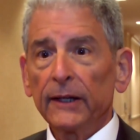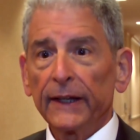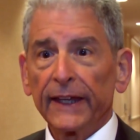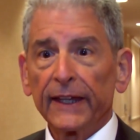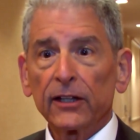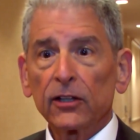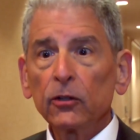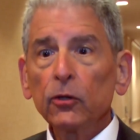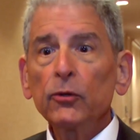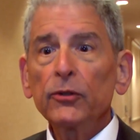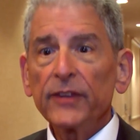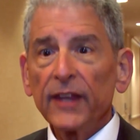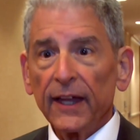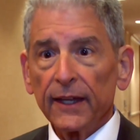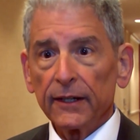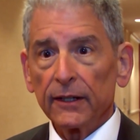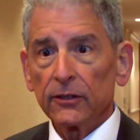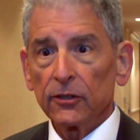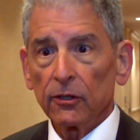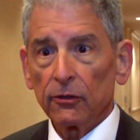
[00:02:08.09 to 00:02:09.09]
Include
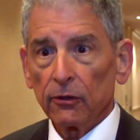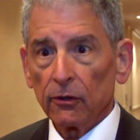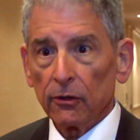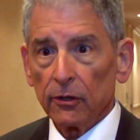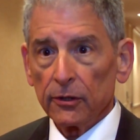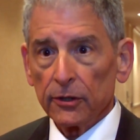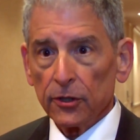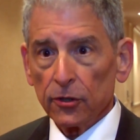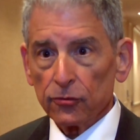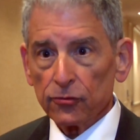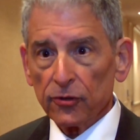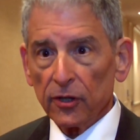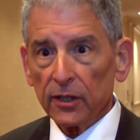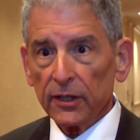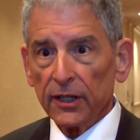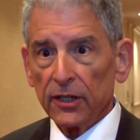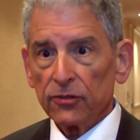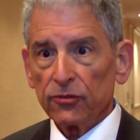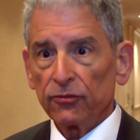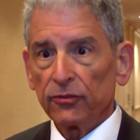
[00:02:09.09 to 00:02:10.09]
that in your
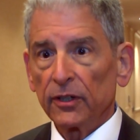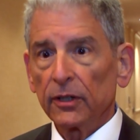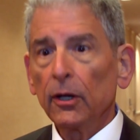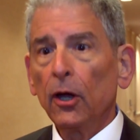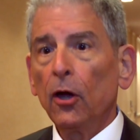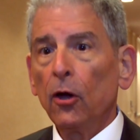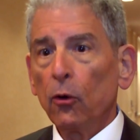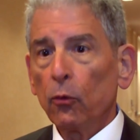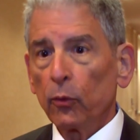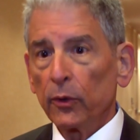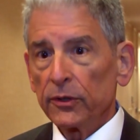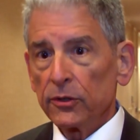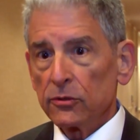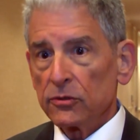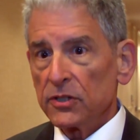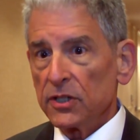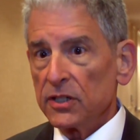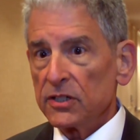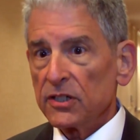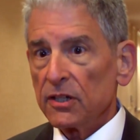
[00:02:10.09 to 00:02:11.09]
drug history when you
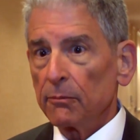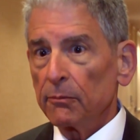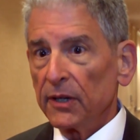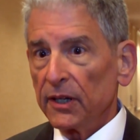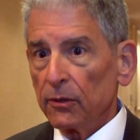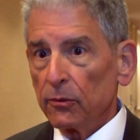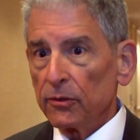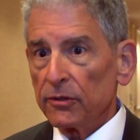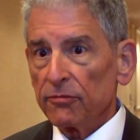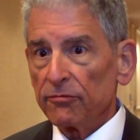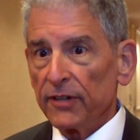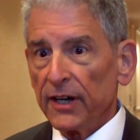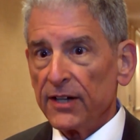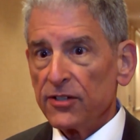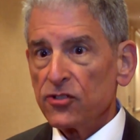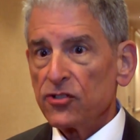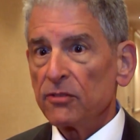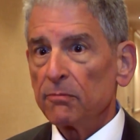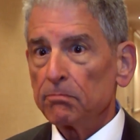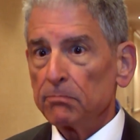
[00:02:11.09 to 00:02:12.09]
see somebody with a
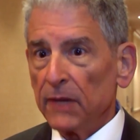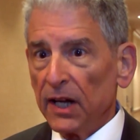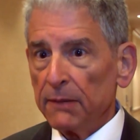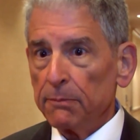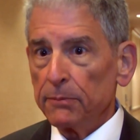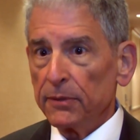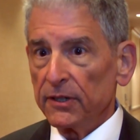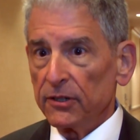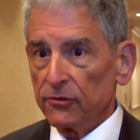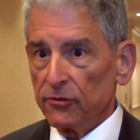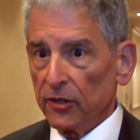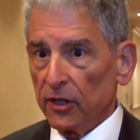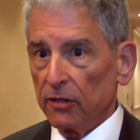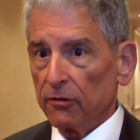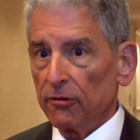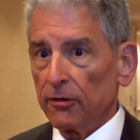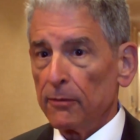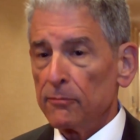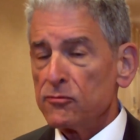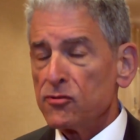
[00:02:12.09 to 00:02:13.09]
rash that might be a drug
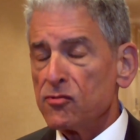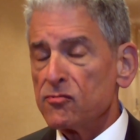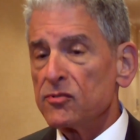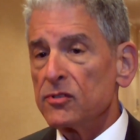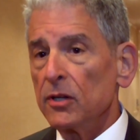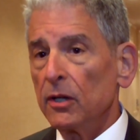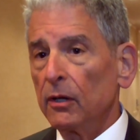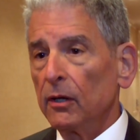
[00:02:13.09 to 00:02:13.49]
eruption.